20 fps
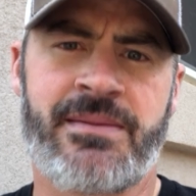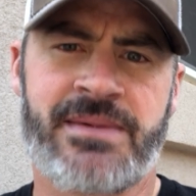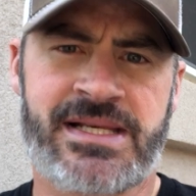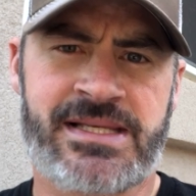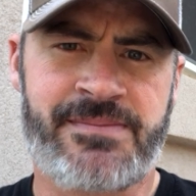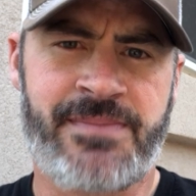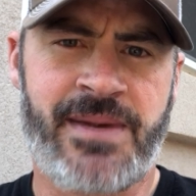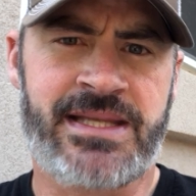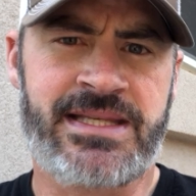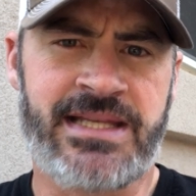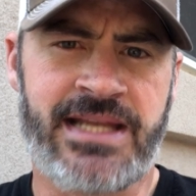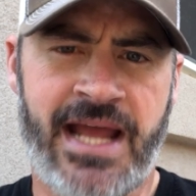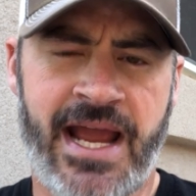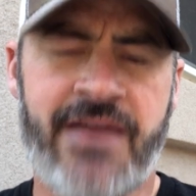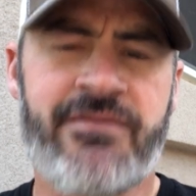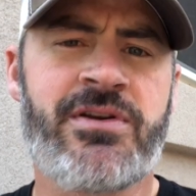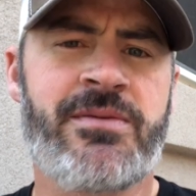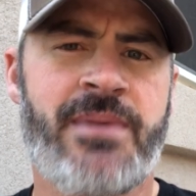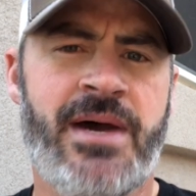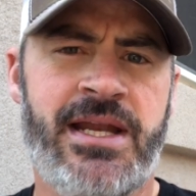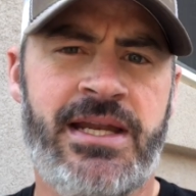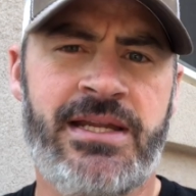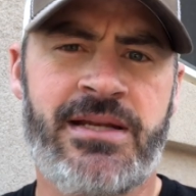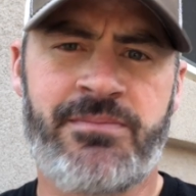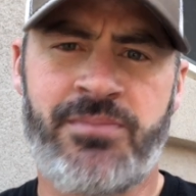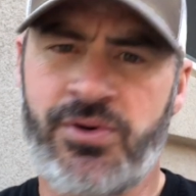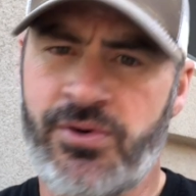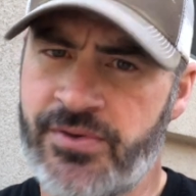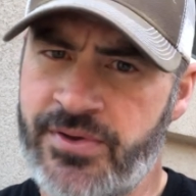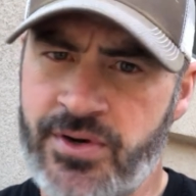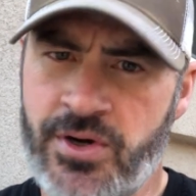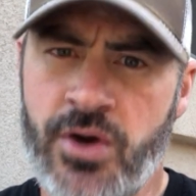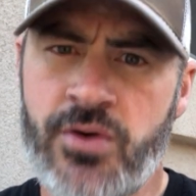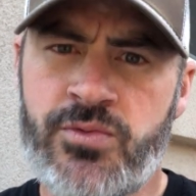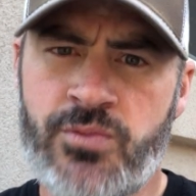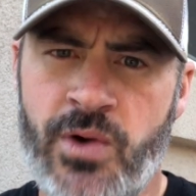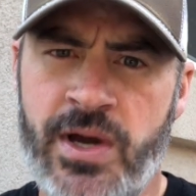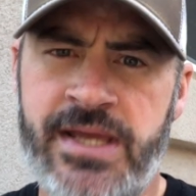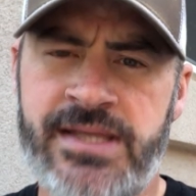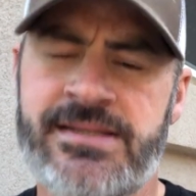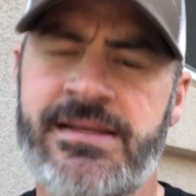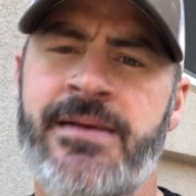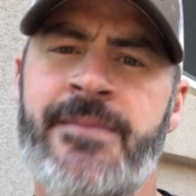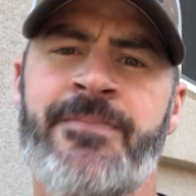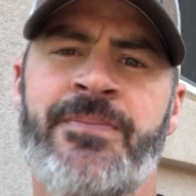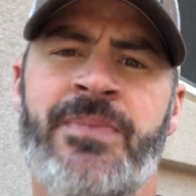expecting everybody to pull their own weight.